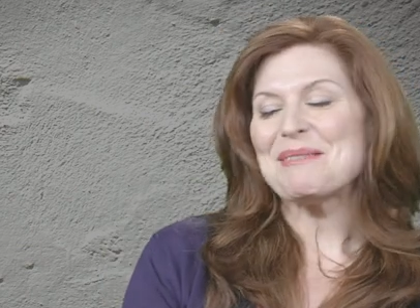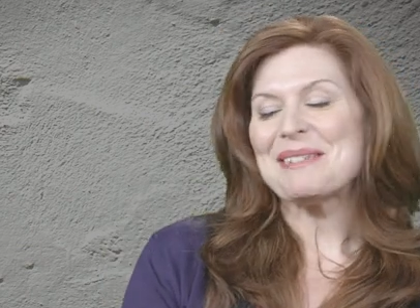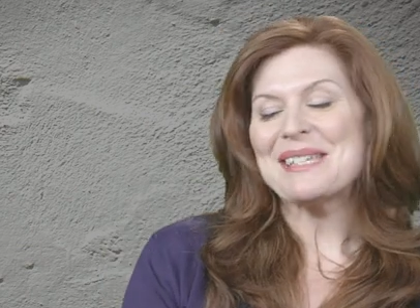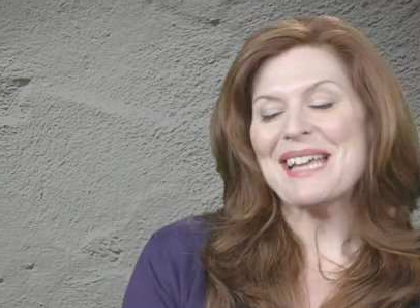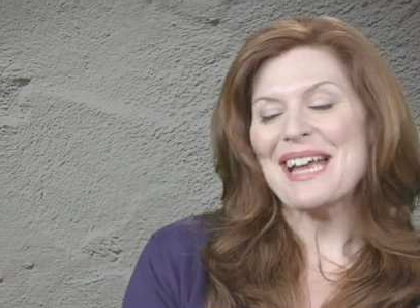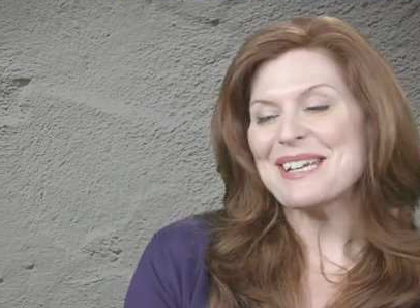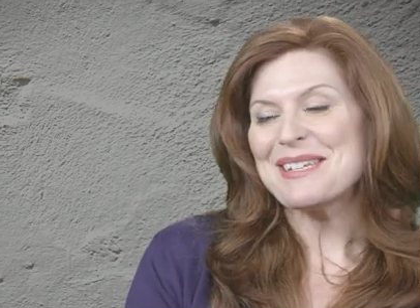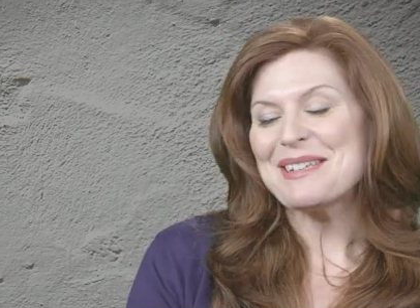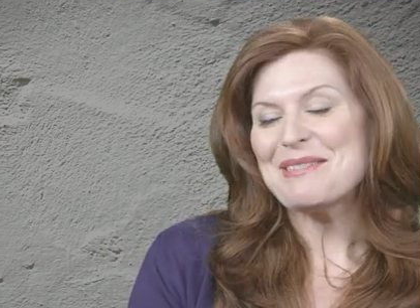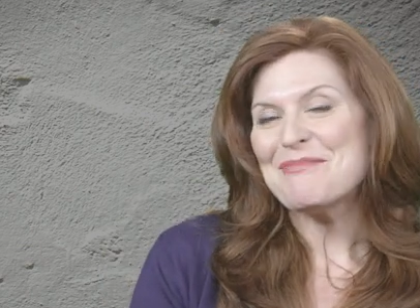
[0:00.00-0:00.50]
It
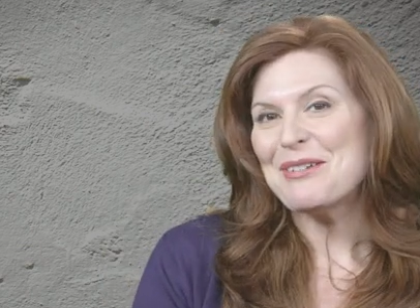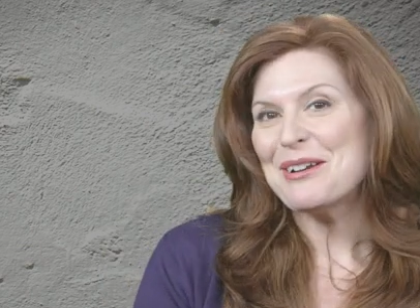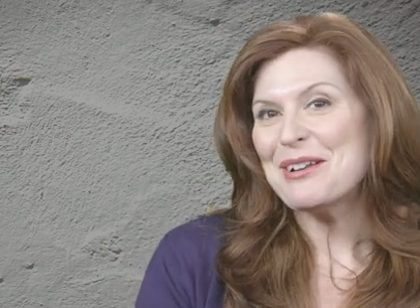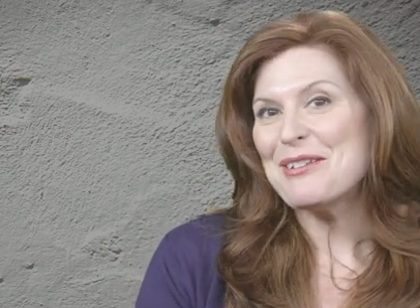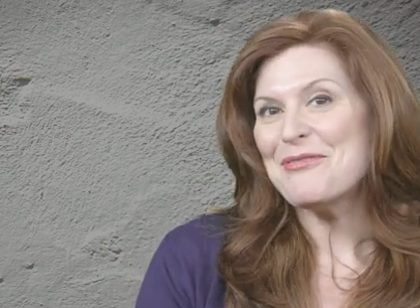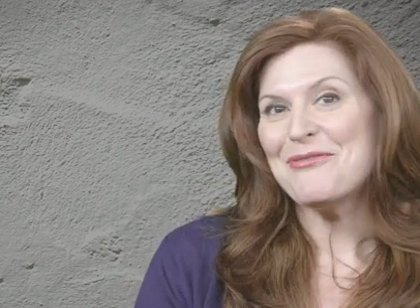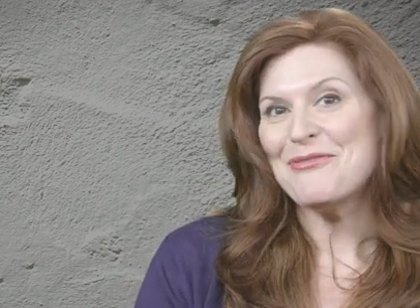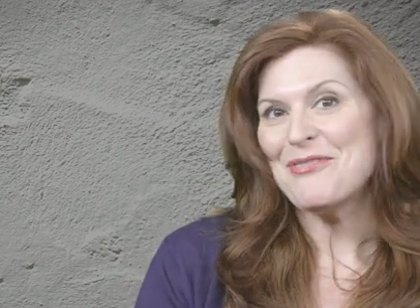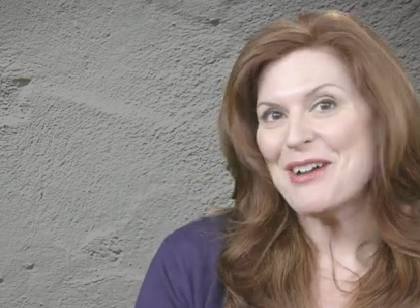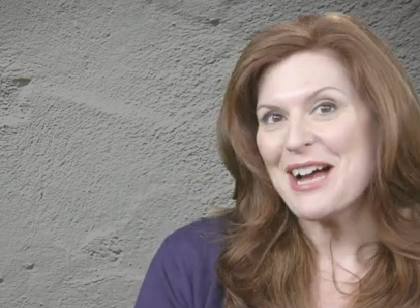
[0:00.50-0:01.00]
was actually
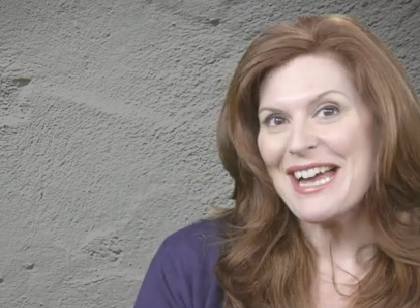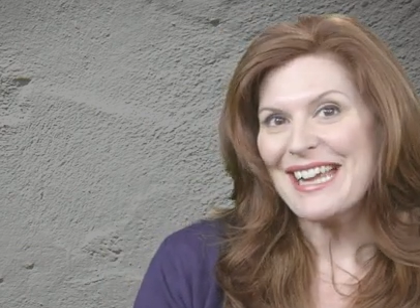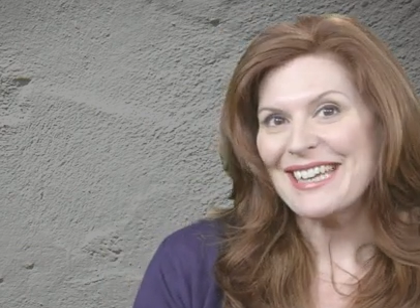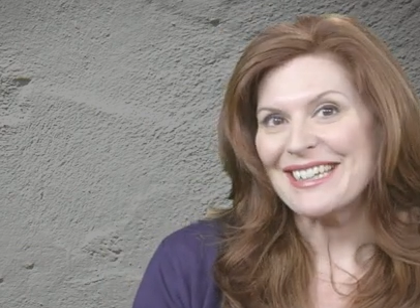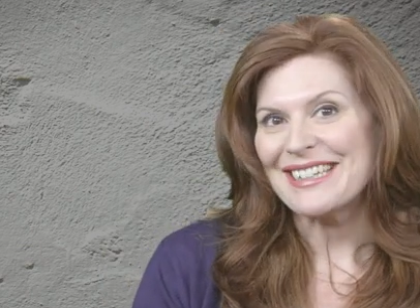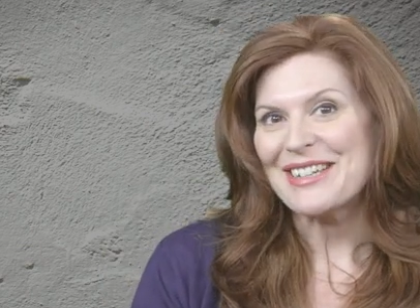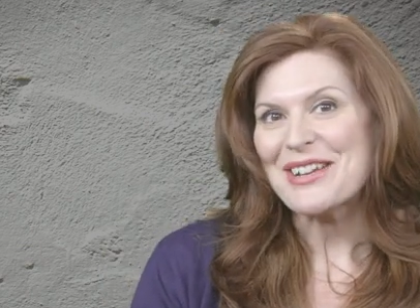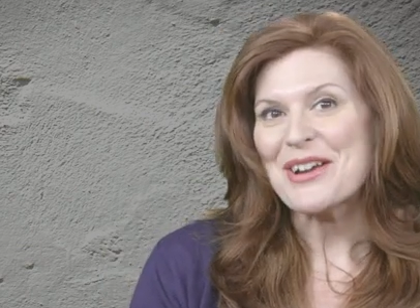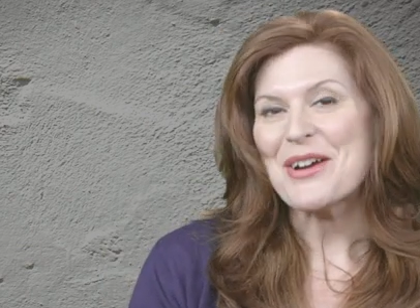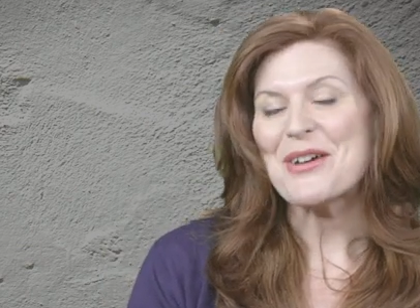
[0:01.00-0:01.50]
pretty
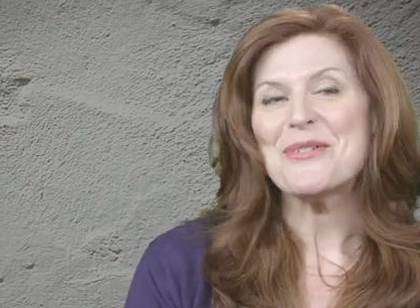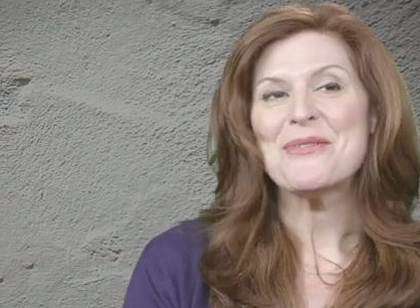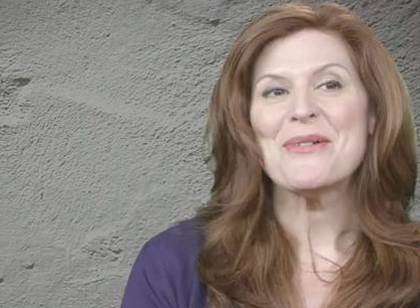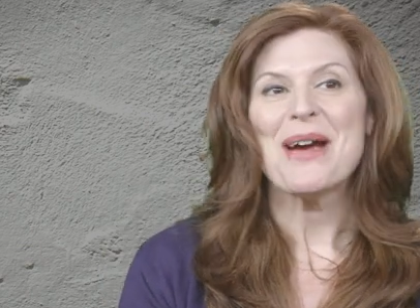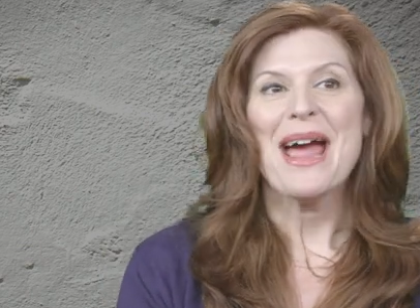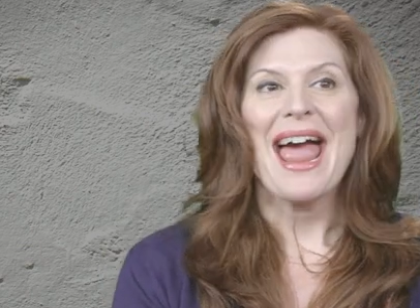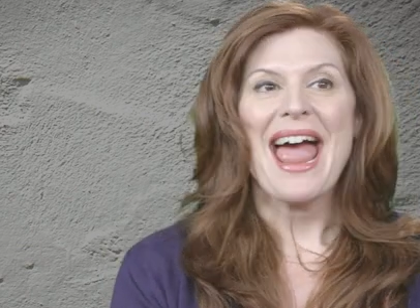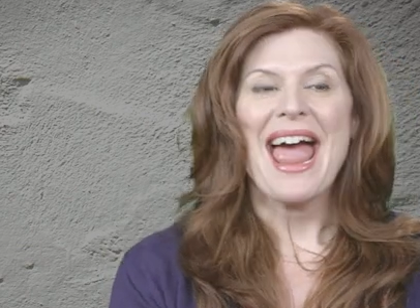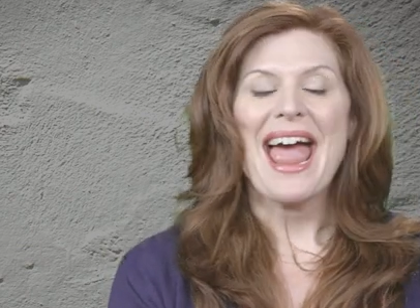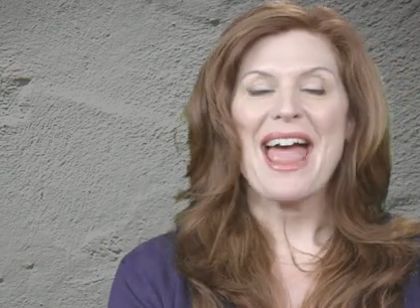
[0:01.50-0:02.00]
fun, you know?